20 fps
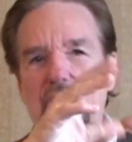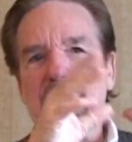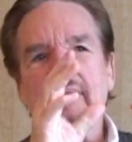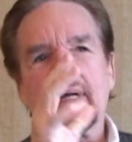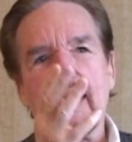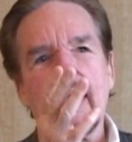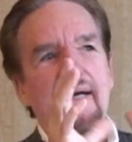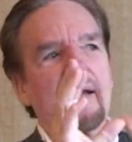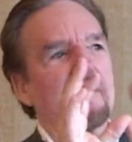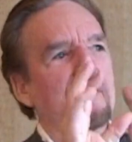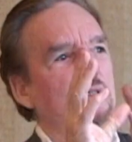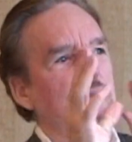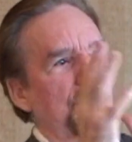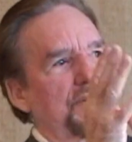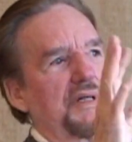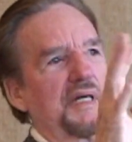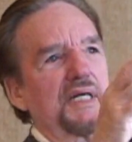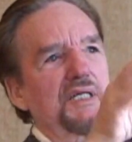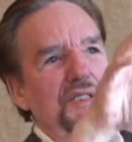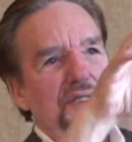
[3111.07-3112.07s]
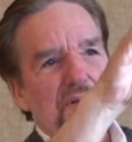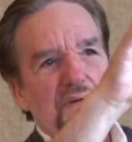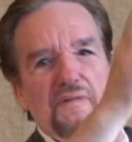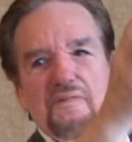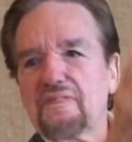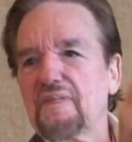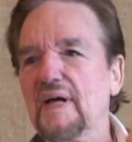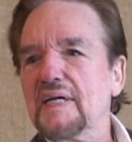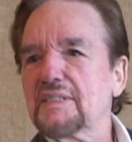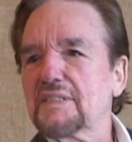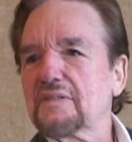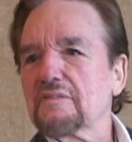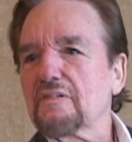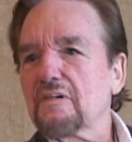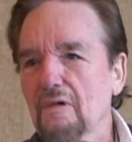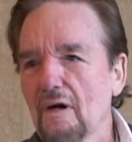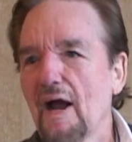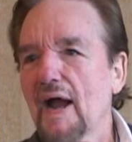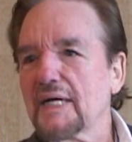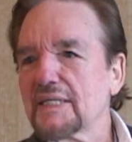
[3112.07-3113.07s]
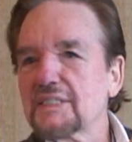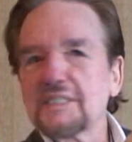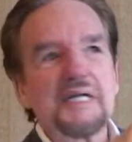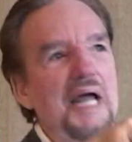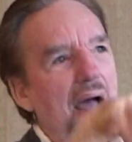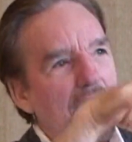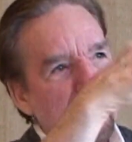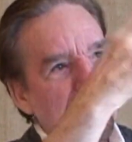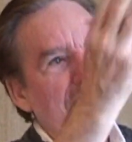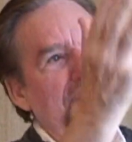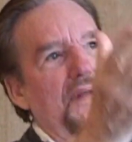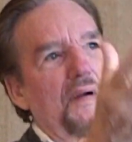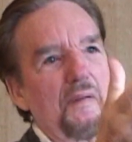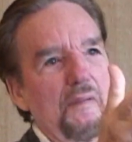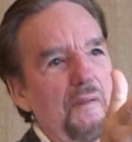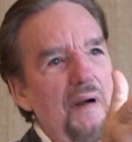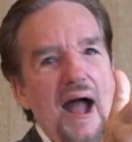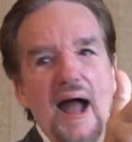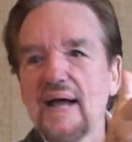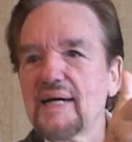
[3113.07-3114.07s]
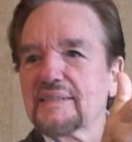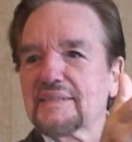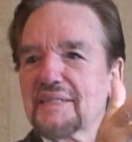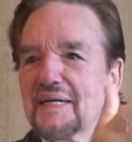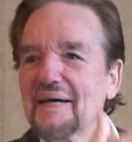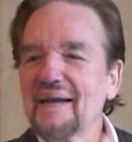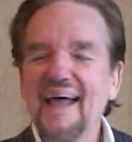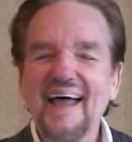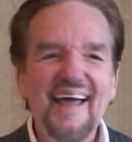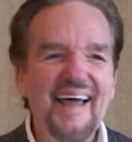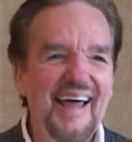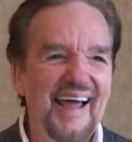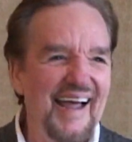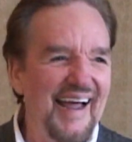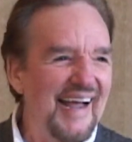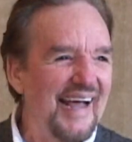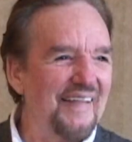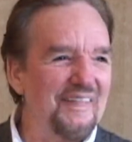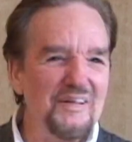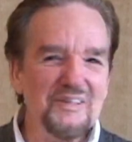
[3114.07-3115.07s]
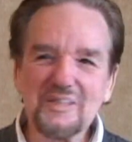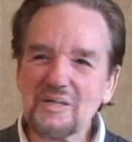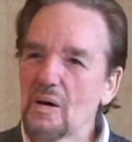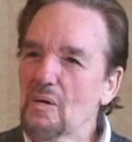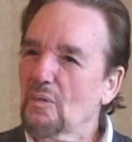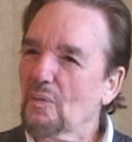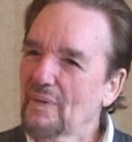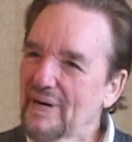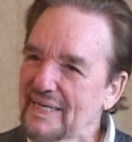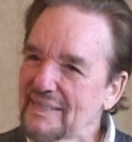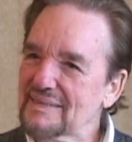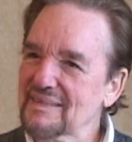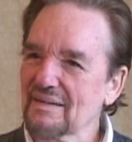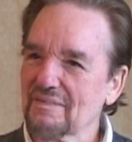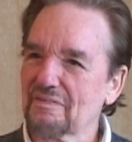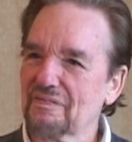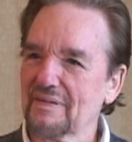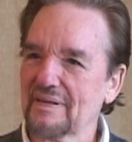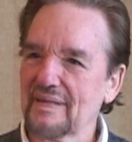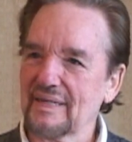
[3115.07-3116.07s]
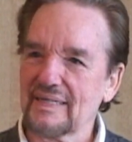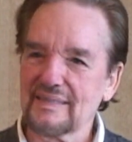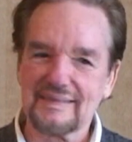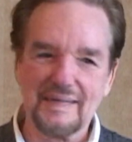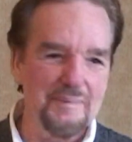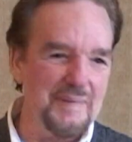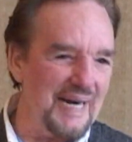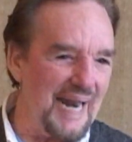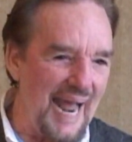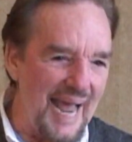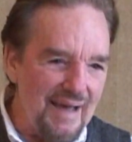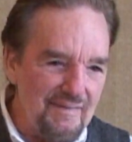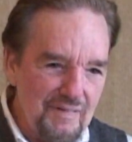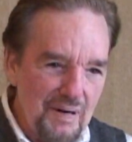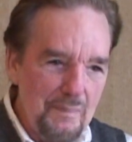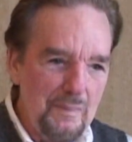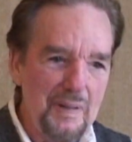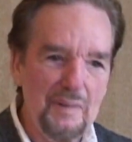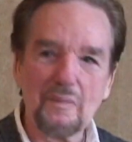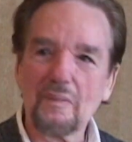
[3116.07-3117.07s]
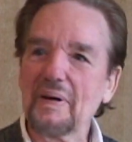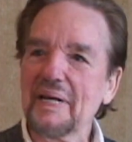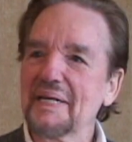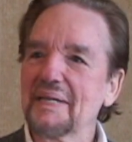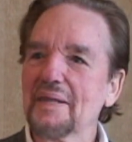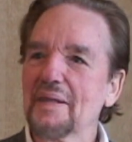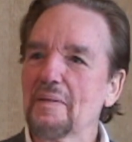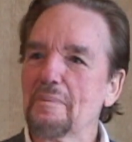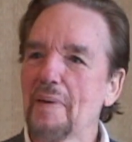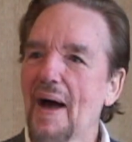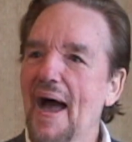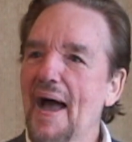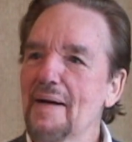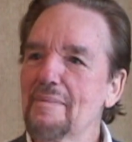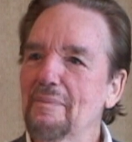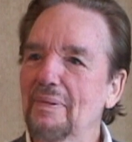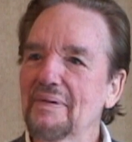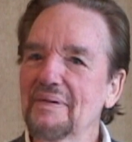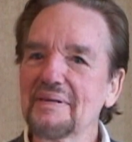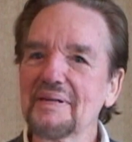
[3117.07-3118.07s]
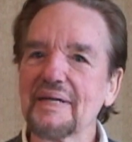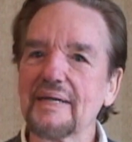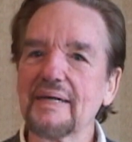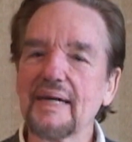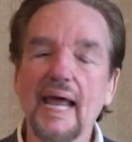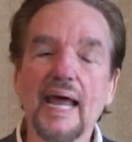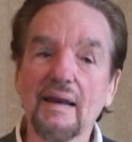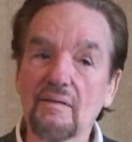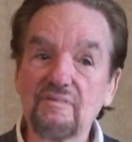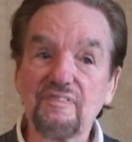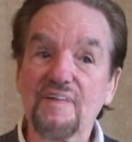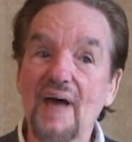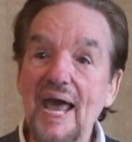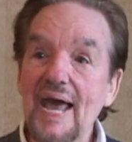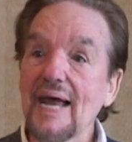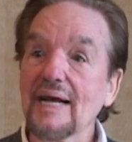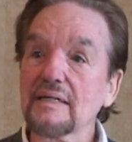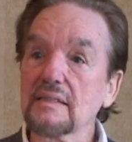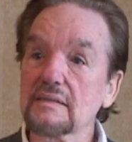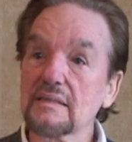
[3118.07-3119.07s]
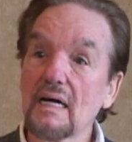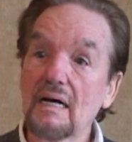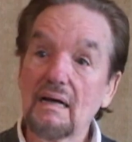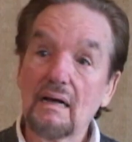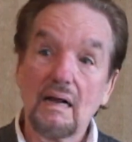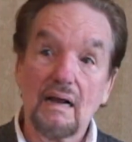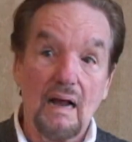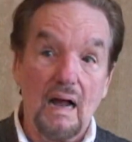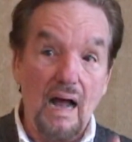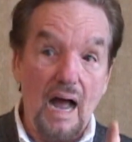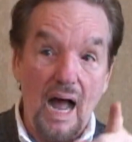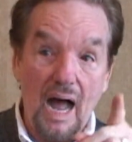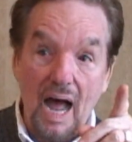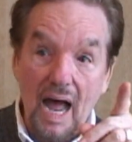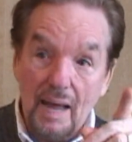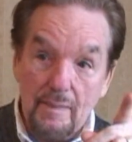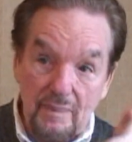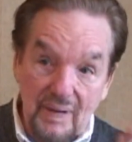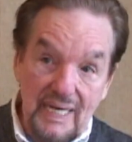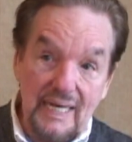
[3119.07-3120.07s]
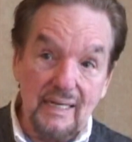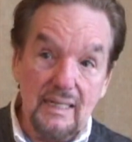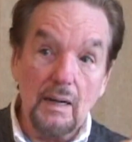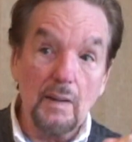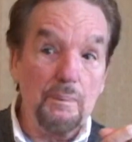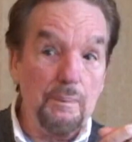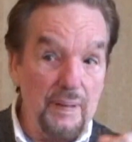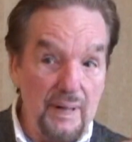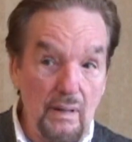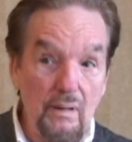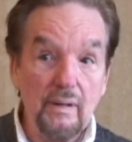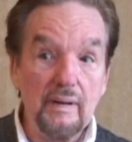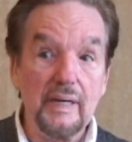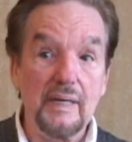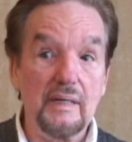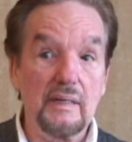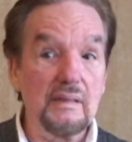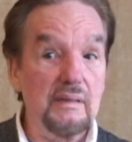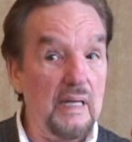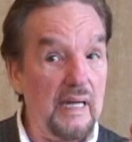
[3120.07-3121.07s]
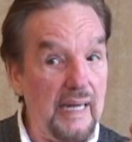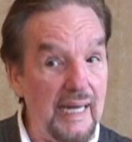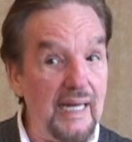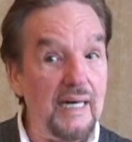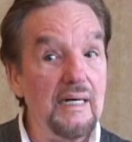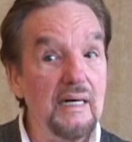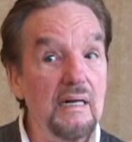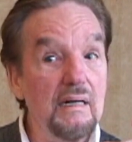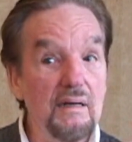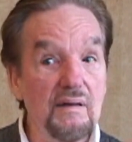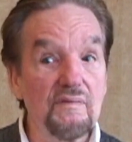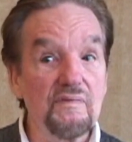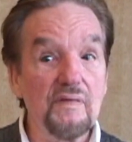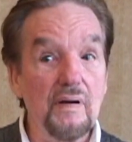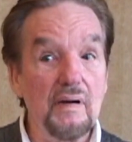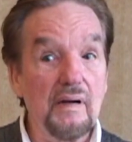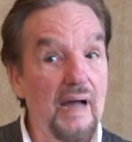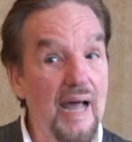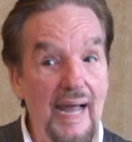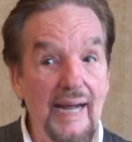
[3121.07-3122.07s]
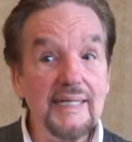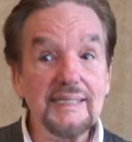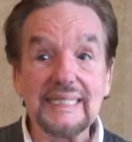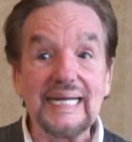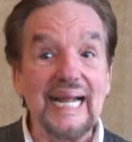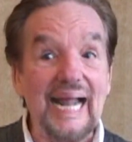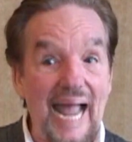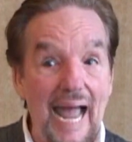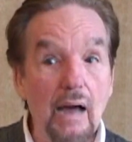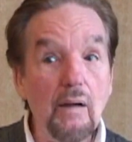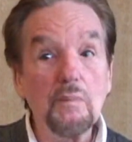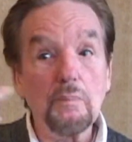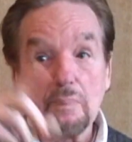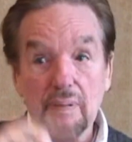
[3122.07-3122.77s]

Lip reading: kind of the traditional face of Christ out on the horizon. And there's no reason for this. I mean, I haven't been reading the Bible, and in fact, I'm in a period, the end of an acting out